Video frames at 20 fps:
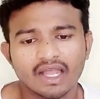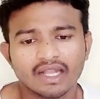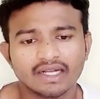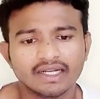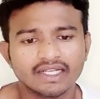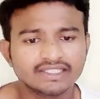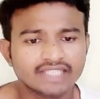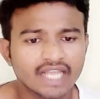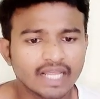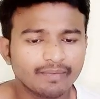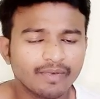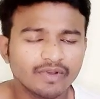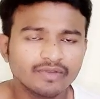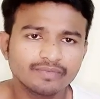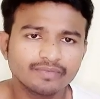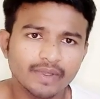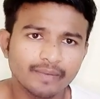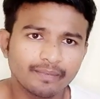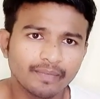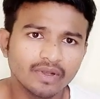this type of
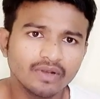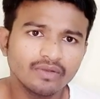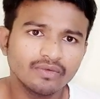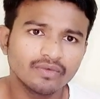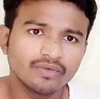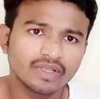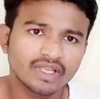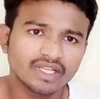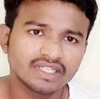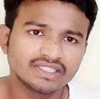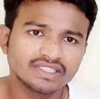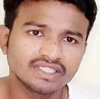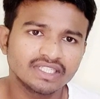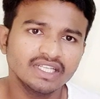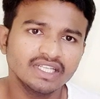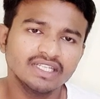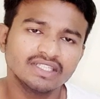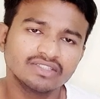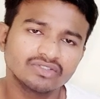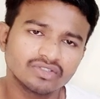people we can
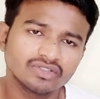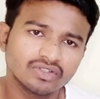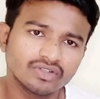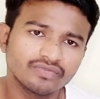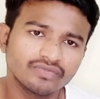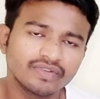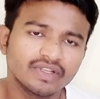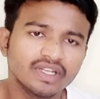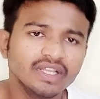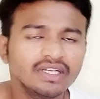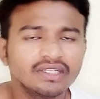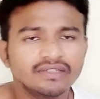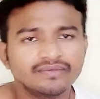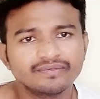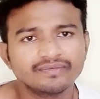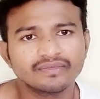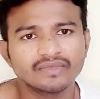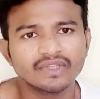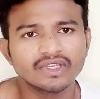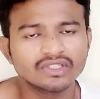say eosinophilic
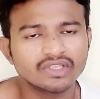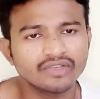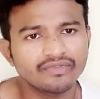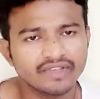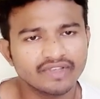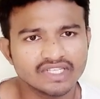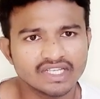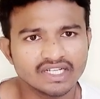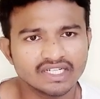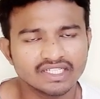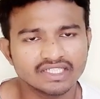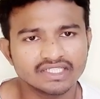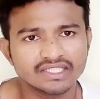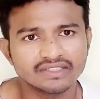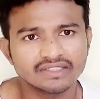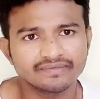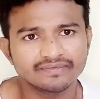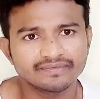esophagitis.